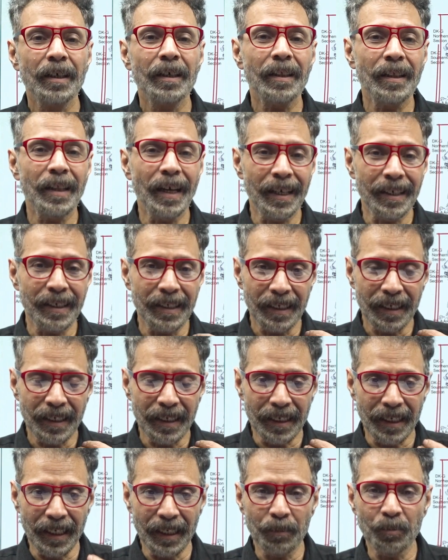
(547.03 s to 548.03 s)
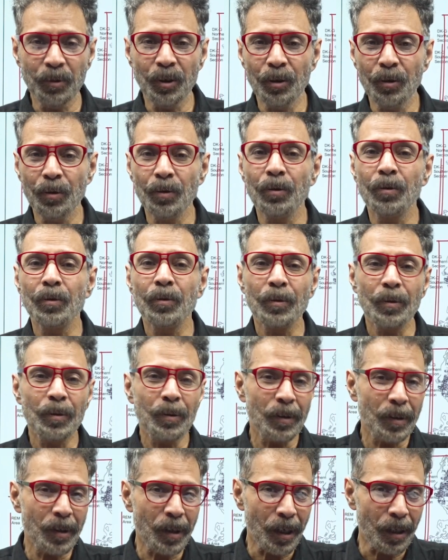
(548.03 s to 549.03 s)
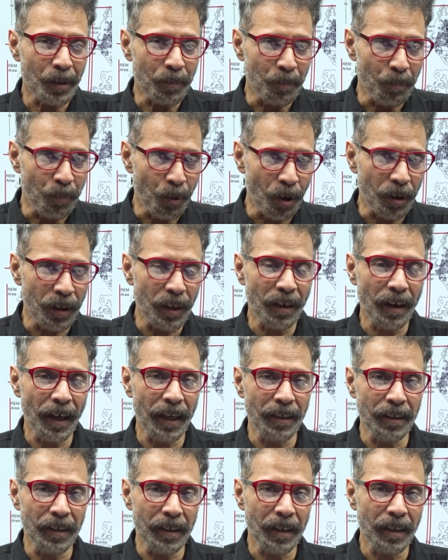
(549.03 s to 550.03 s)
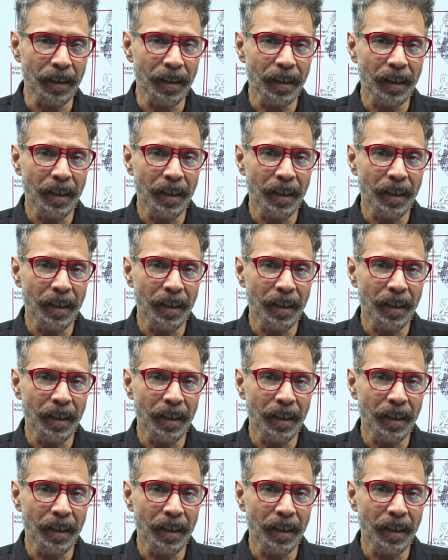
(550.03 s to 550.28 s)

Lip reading: that gives you a broader idea